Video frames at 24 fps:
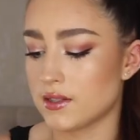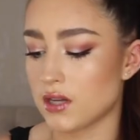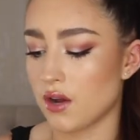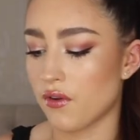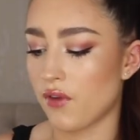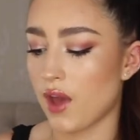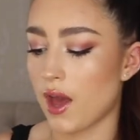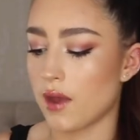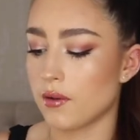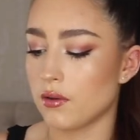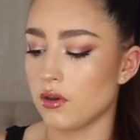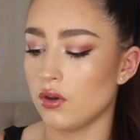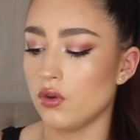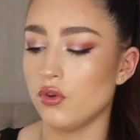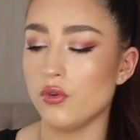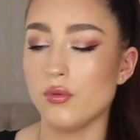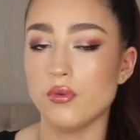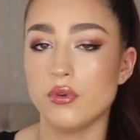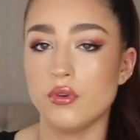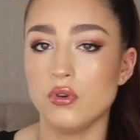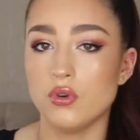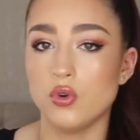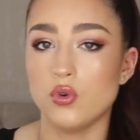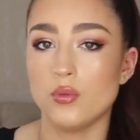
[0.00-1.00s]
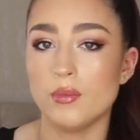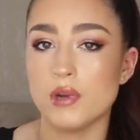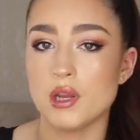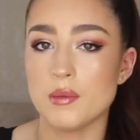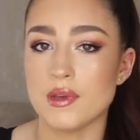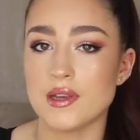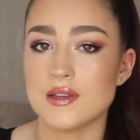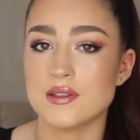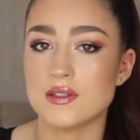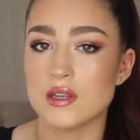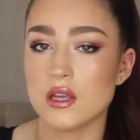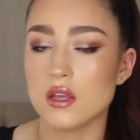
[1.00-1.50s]
stuff can normally
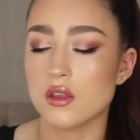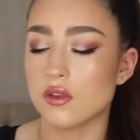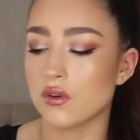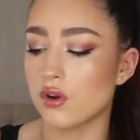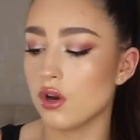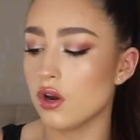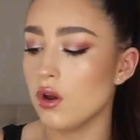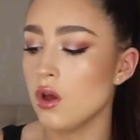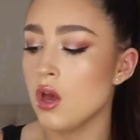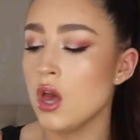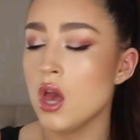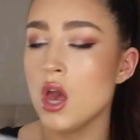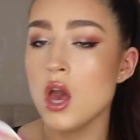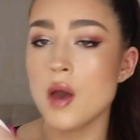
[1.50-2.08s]
be see-through,